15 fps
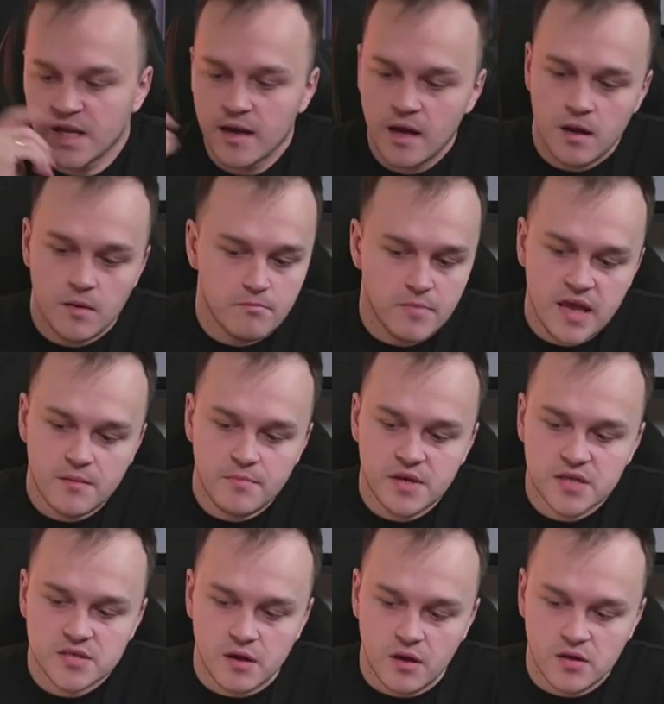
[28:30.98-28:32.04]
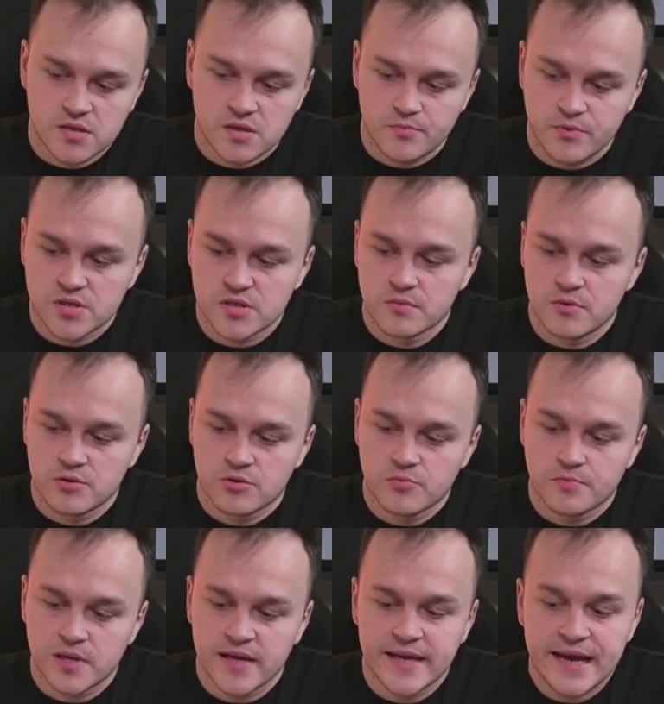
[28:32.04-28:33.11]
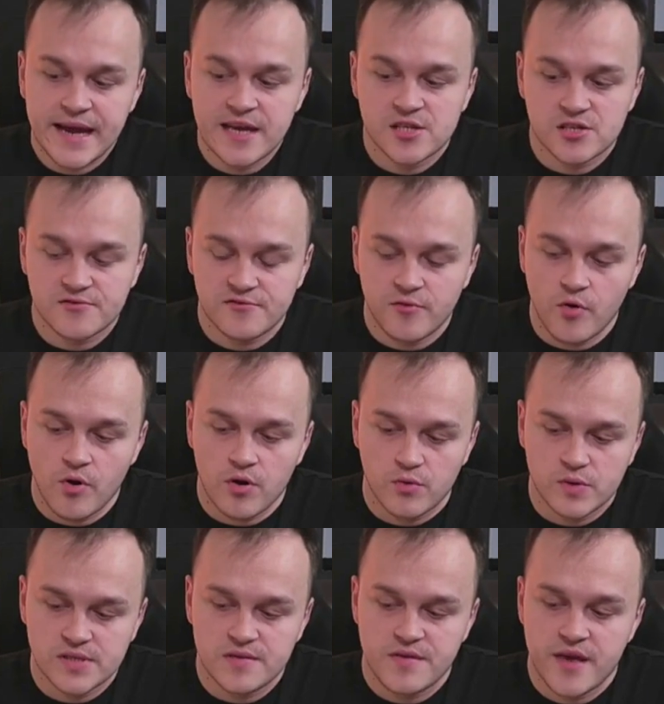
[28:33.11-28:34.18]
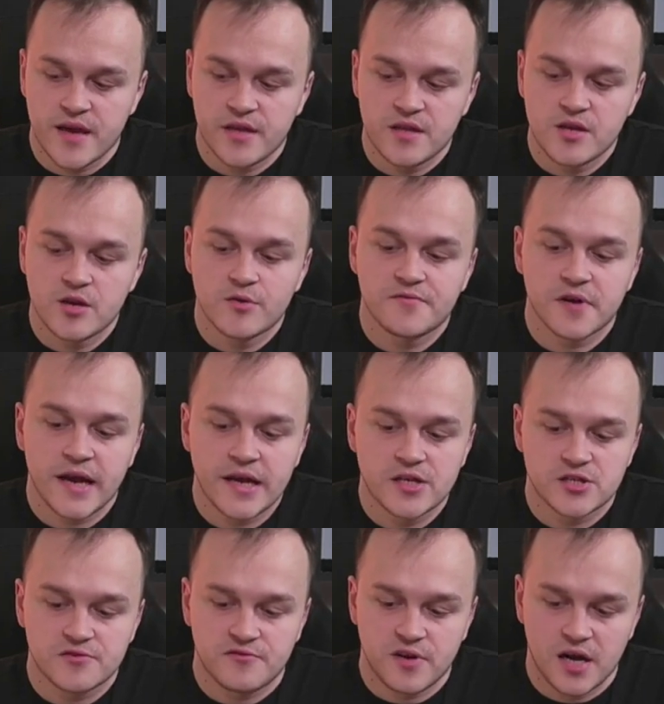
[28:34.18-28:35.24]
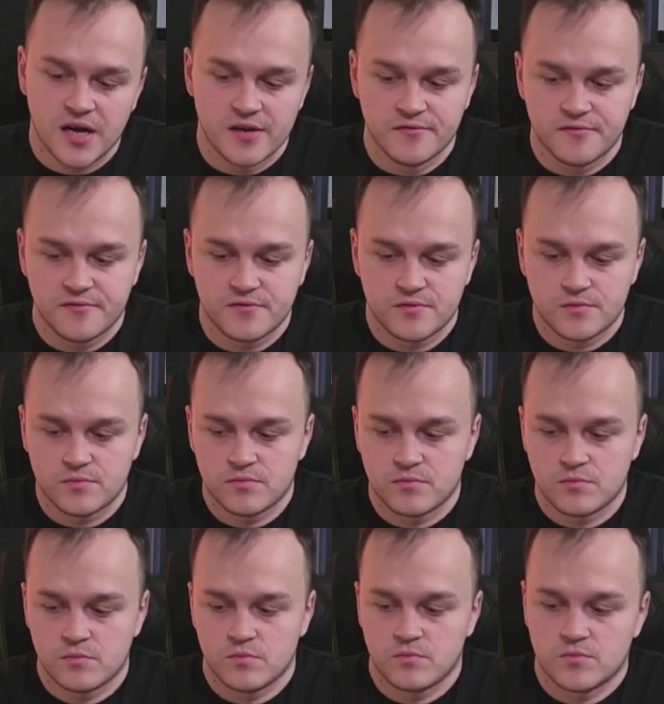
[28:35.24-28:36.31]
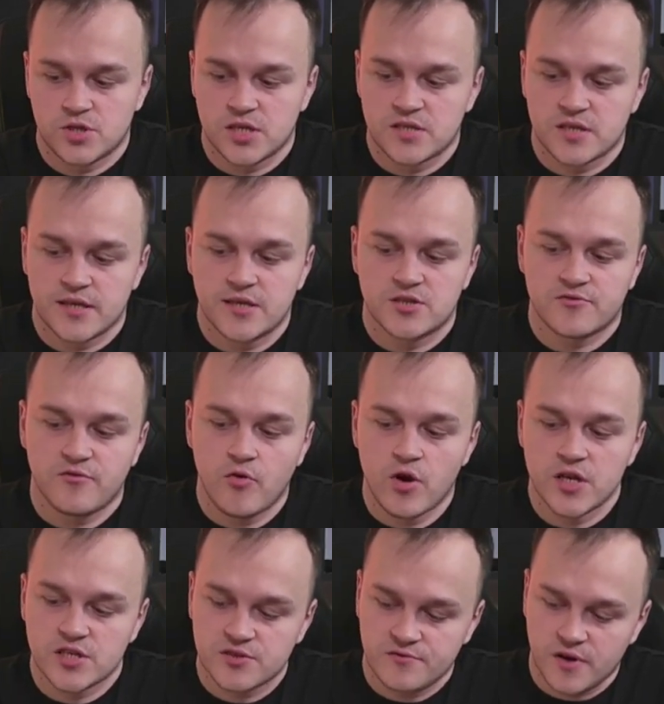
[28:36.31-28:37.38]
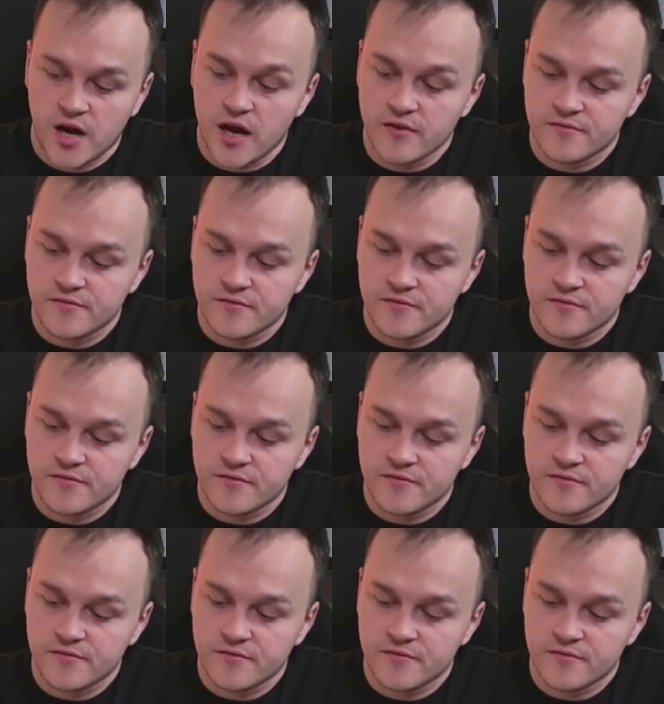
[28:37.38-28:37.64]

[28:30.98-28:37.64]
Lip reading: Maybe it's also possible to play h4 with the idea of h5. Just h4, h5.